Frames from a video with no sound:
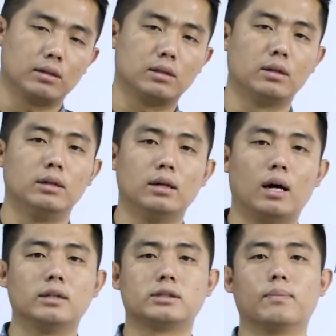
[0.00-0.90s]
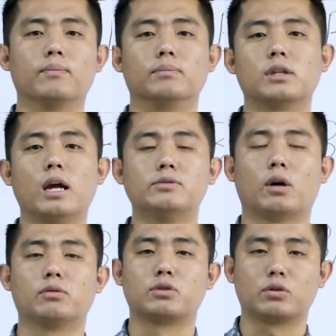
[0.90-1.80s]
there are some types
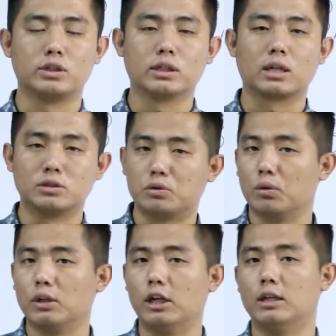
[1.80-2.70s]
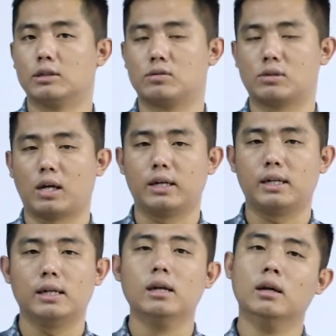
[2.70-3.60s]
of social control in the society.